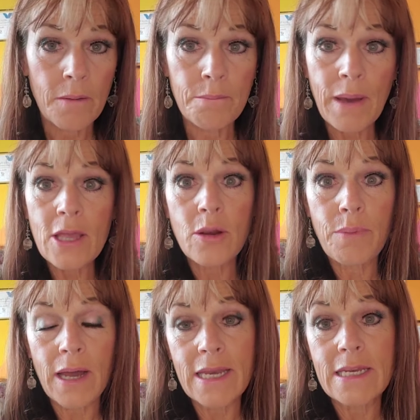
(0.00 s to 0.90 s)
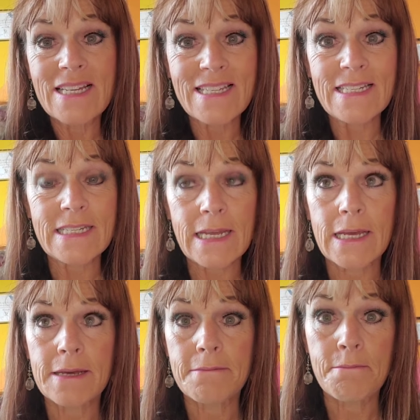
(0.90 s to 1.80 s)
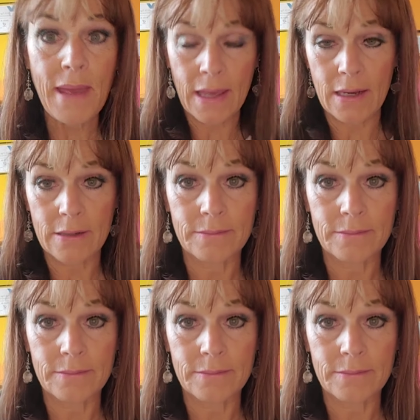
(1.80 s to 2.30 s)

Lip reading: but your body doesn't make it.